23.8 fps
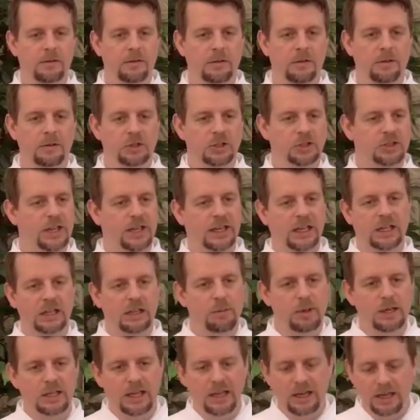Just like in the
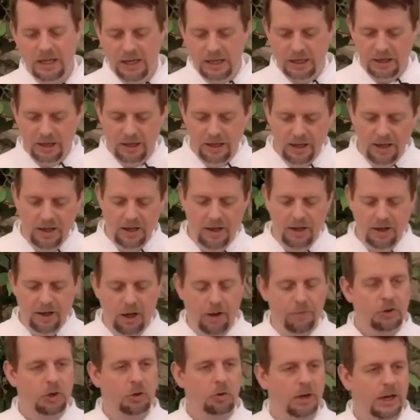beginning, of
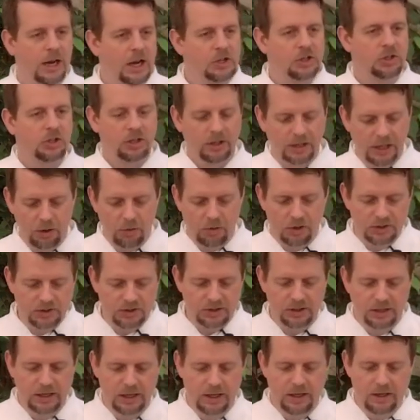creation, there was
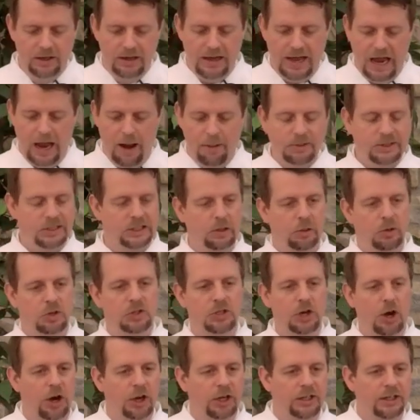absolute
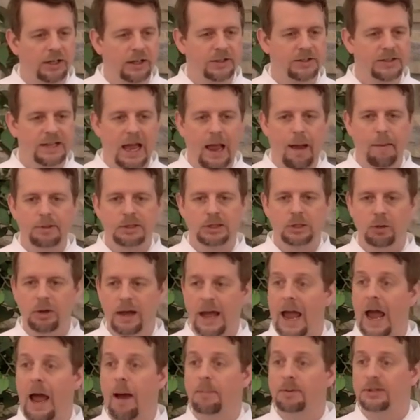darkness, absolute
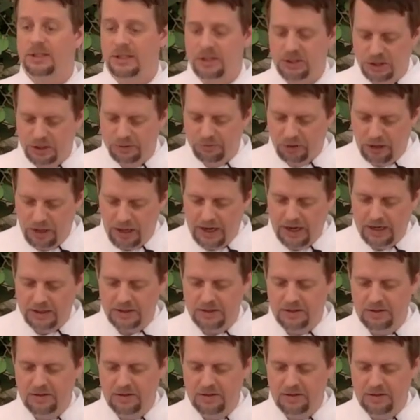absence of light.